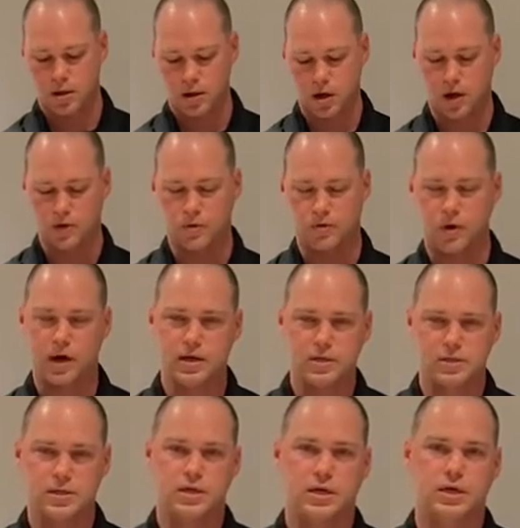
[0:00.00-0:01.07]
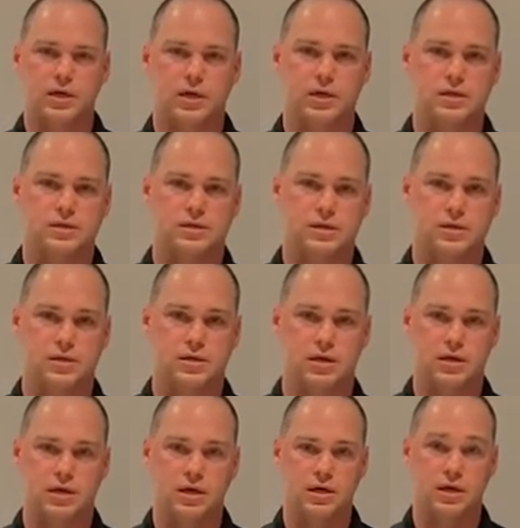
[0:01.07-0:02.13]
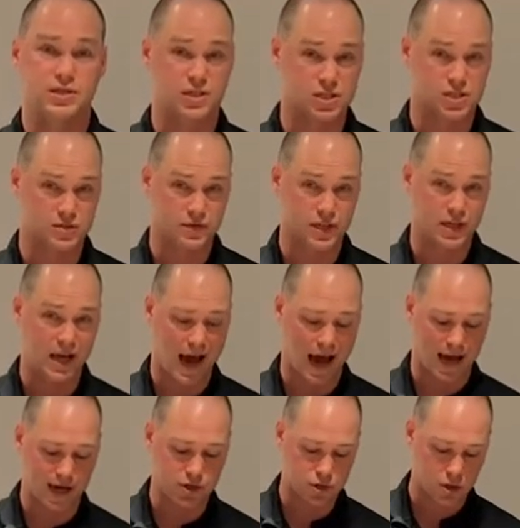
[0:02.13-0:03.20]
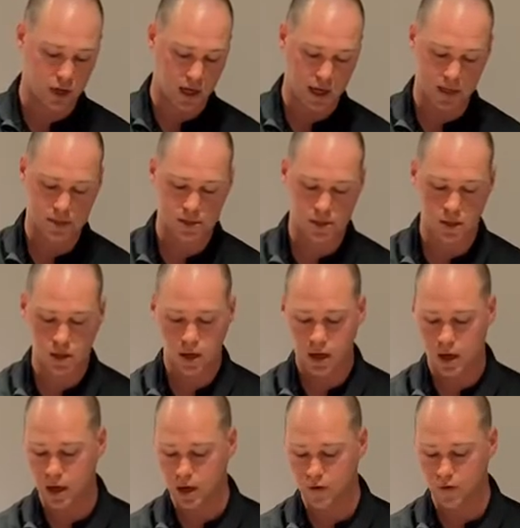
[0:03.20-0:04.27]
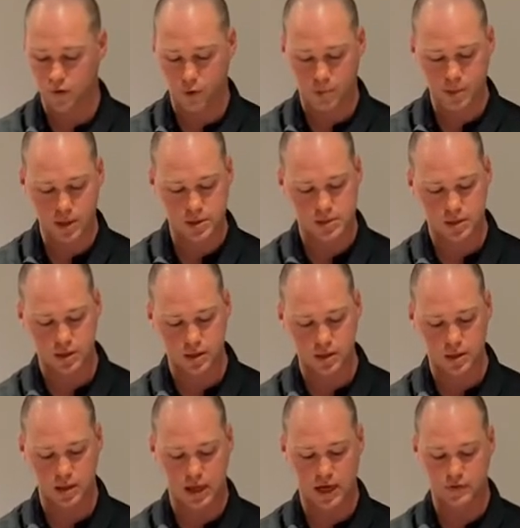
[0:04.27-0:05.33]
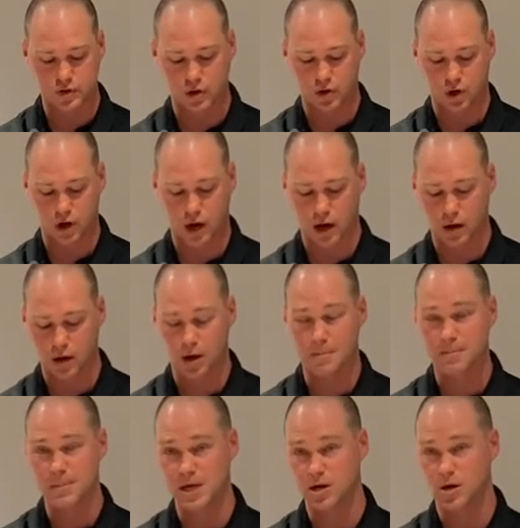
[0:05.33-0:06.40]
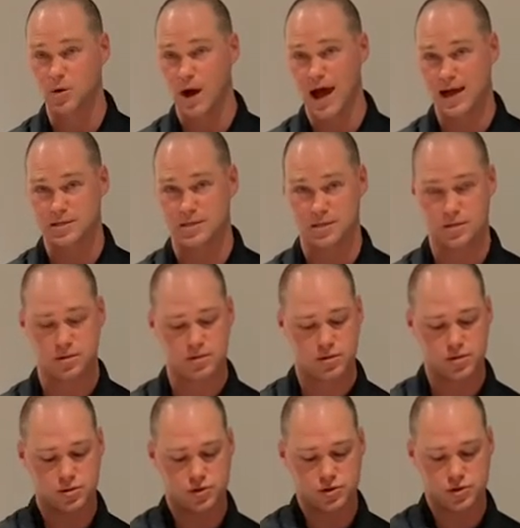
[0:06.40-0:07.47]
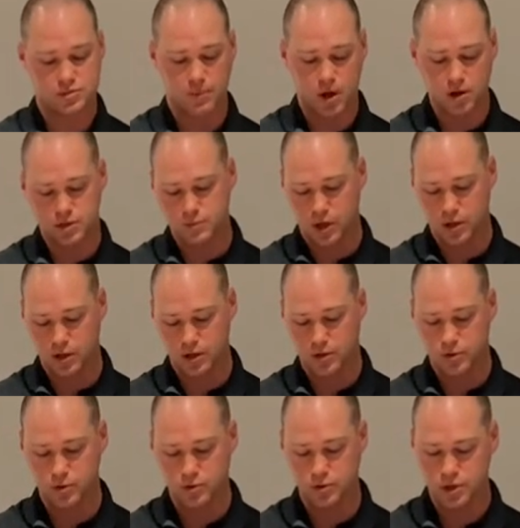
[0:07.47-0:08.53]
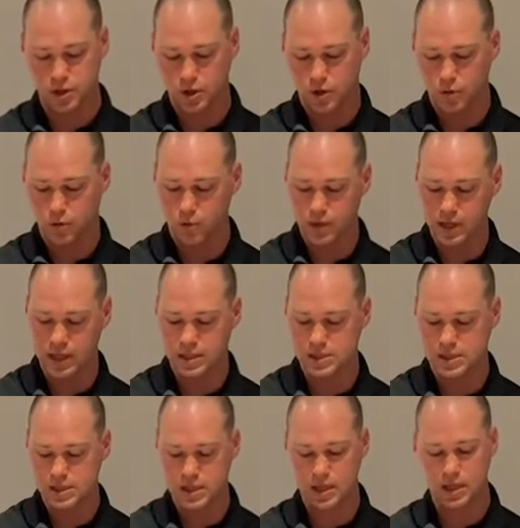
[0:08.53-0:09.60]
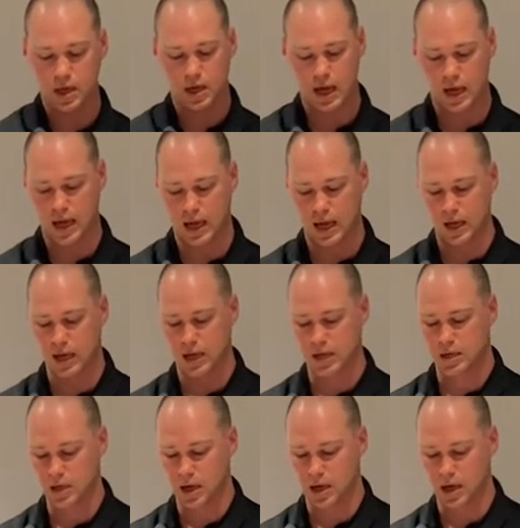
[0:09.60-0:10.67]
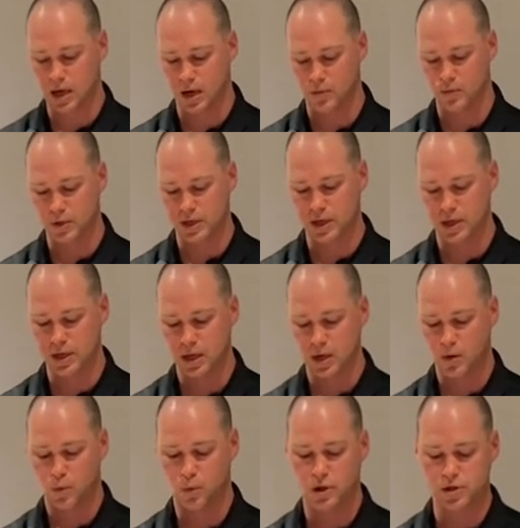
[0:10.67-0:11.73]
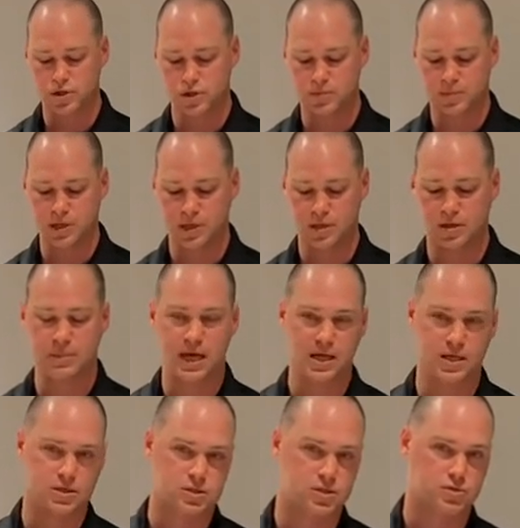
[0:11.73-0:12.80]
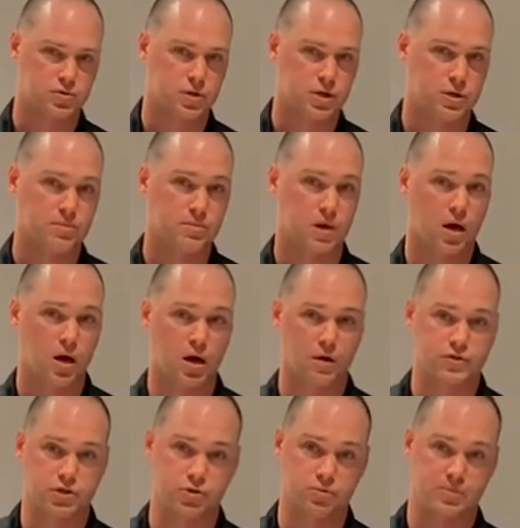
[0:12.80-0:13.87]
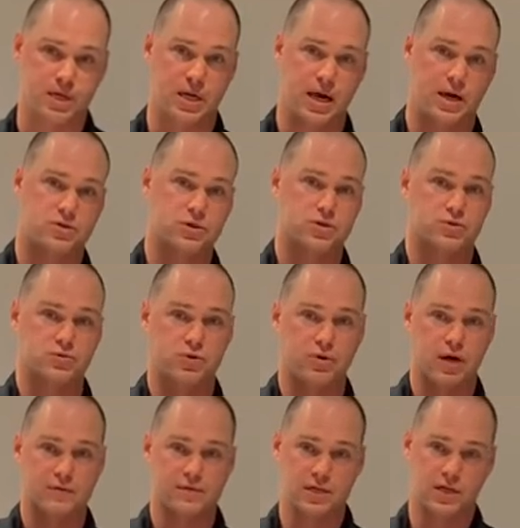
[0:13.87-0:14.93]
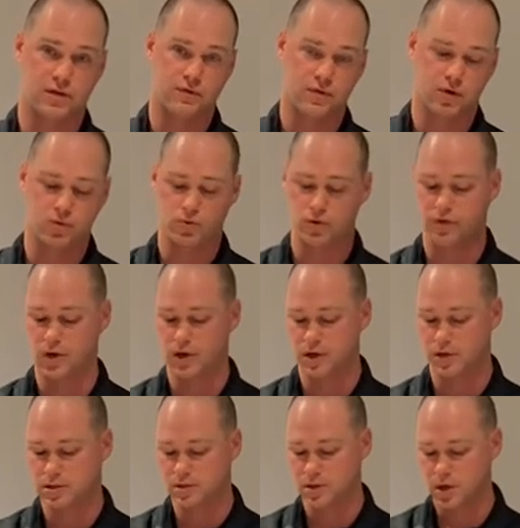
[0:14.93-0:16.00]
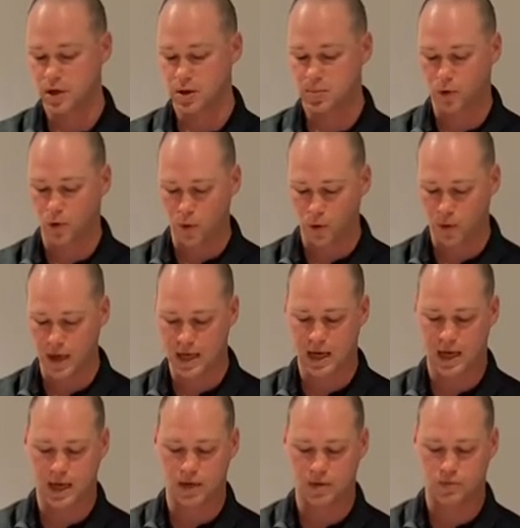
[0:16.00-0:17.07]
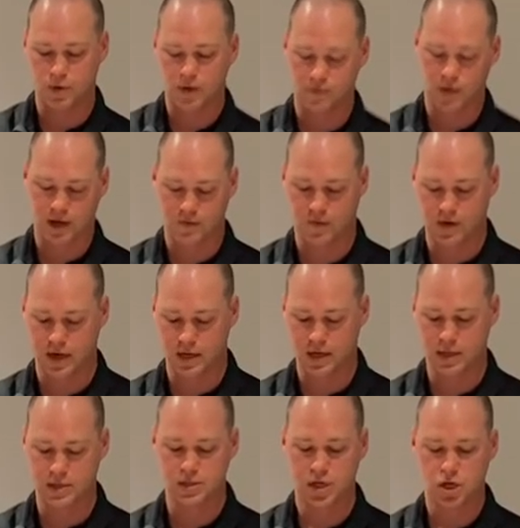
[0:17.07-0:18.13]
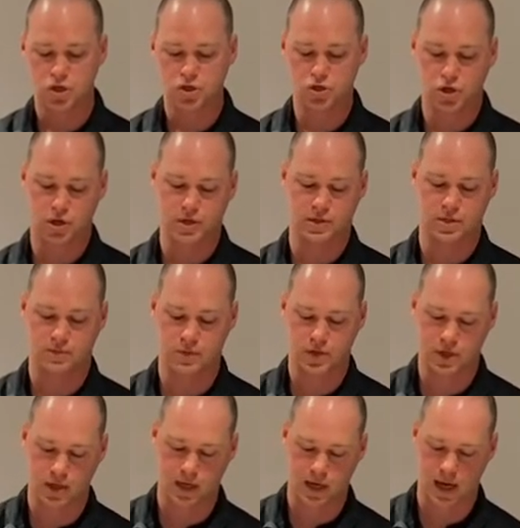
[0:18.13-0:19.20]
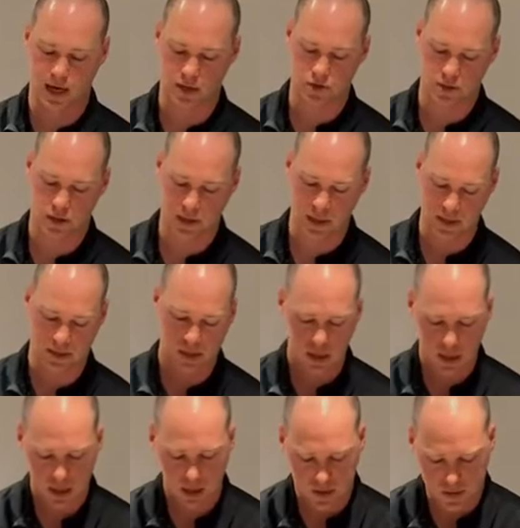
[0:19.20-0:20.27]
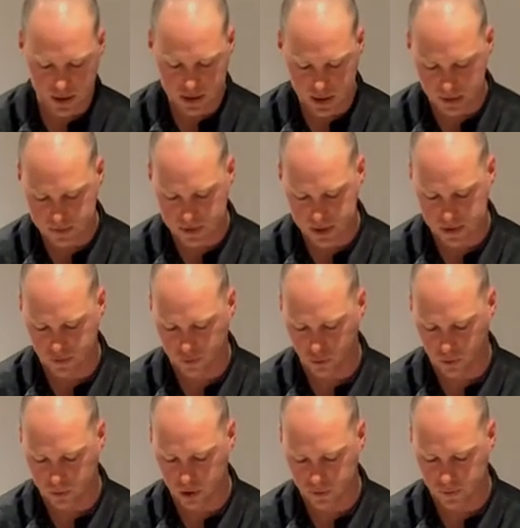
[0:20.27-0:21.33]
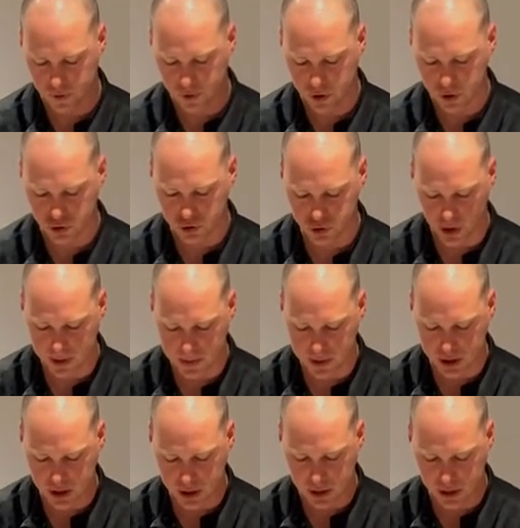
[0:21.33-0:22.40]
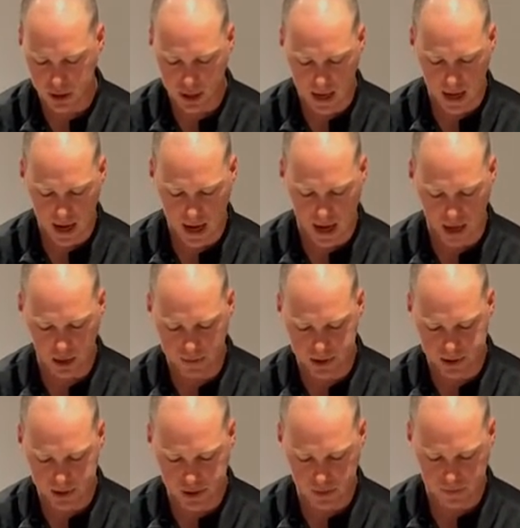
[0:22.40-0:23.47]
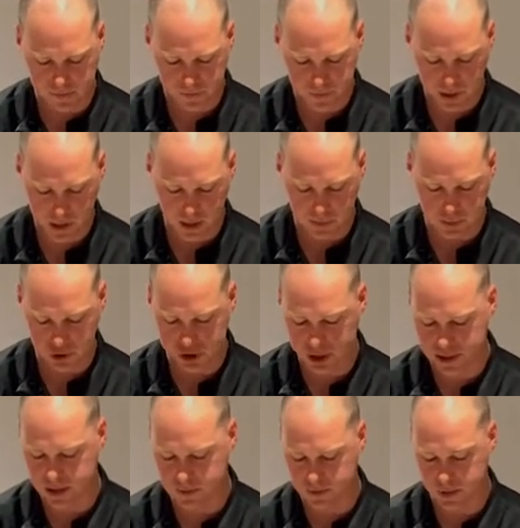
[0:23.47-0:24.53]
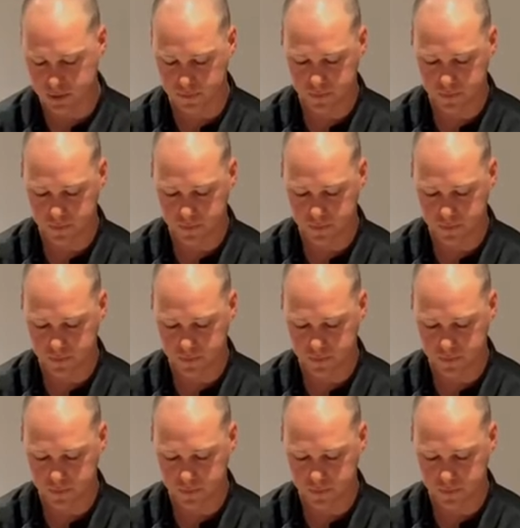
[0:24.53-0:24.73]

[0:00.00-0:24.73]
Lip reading: On the right is the extensively hydrolyzed formulas, and on the left are our amino acid. So the smallest molecules we can see, and really what should be the mainstream of general pediatrics when you have significant reflux, poor weight gain, red flag findings, starting something like a hydrolyzed. And these comes in the form of Nutramigen, Alimentum, and Progestamil.